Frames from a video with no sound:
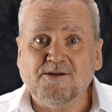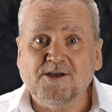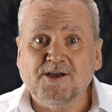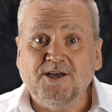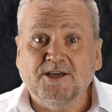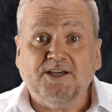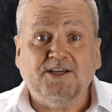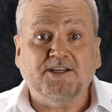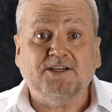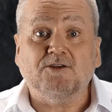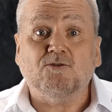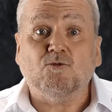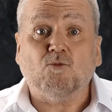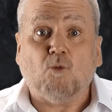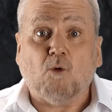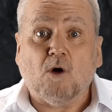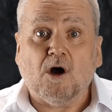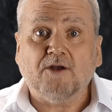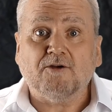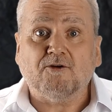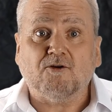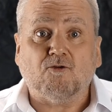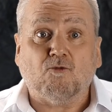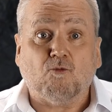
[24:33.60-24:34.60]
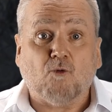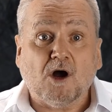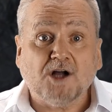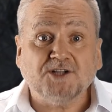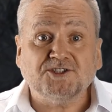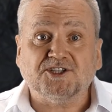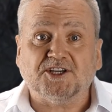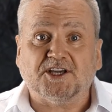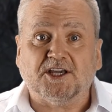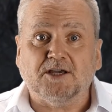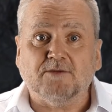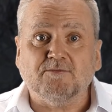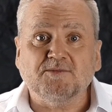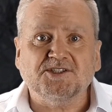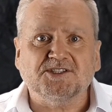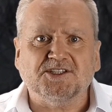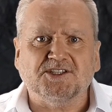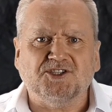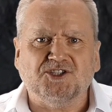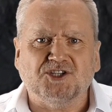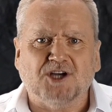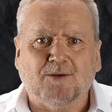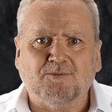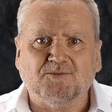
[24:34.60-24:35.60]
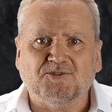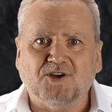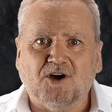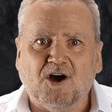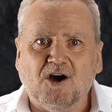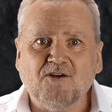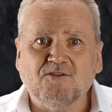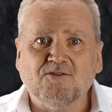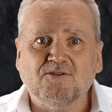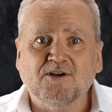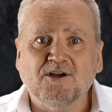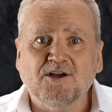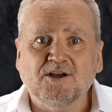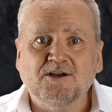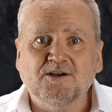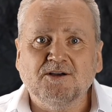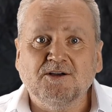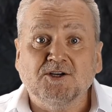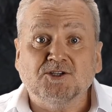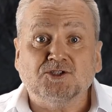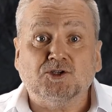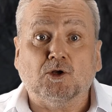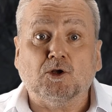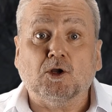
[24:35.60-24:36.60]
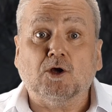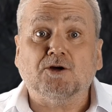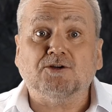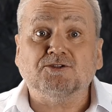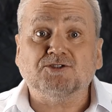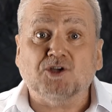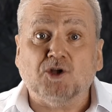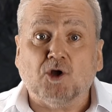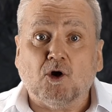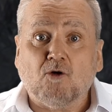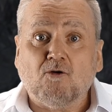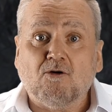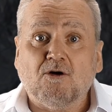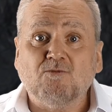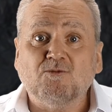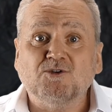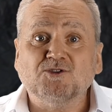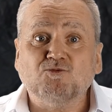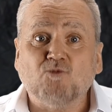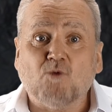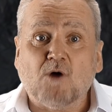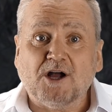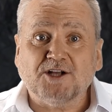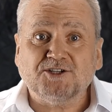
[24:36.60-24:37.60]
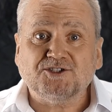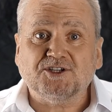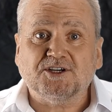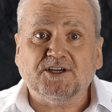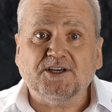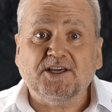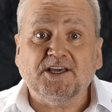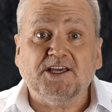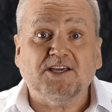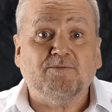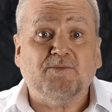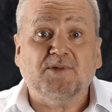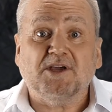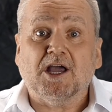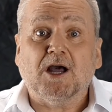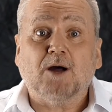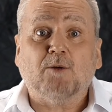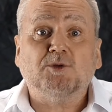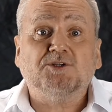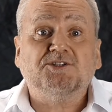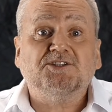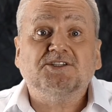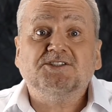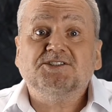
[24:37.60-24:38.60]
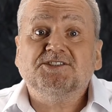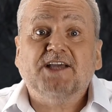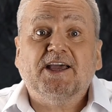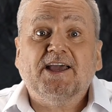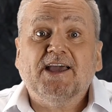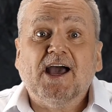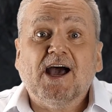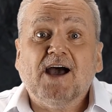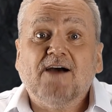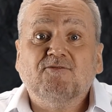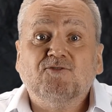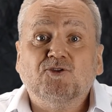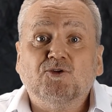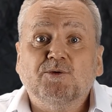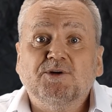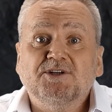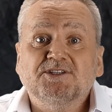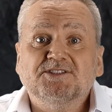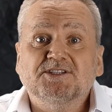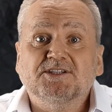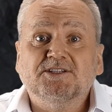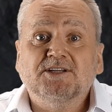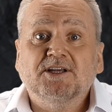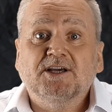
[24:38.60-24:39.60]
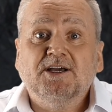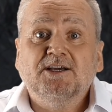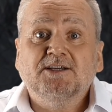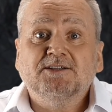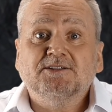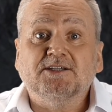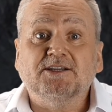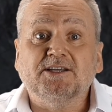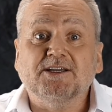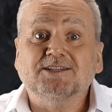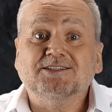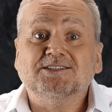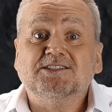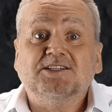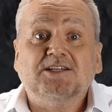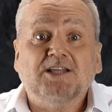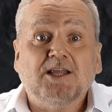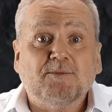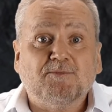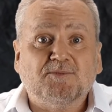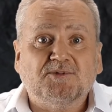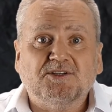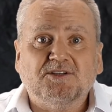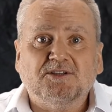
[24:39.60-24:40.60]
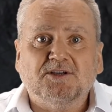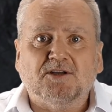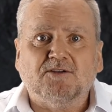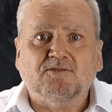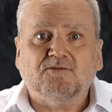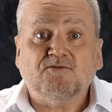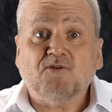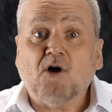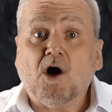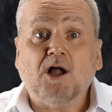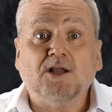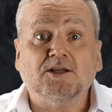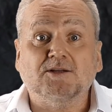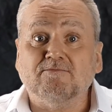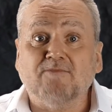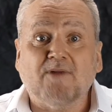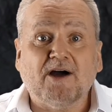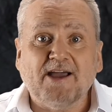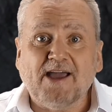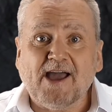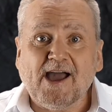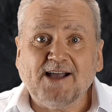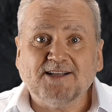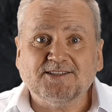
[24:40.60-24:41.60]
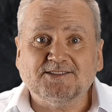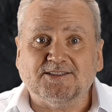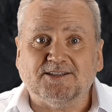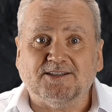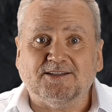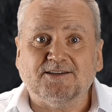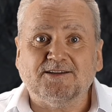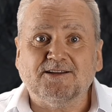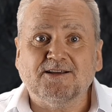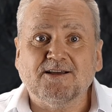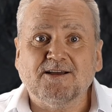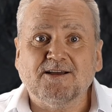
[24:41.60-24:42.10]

He didn't want her watching him as he jumped off. So long as no one was watching, he'd be able to say afterwards that he had slipped and fallen by accident.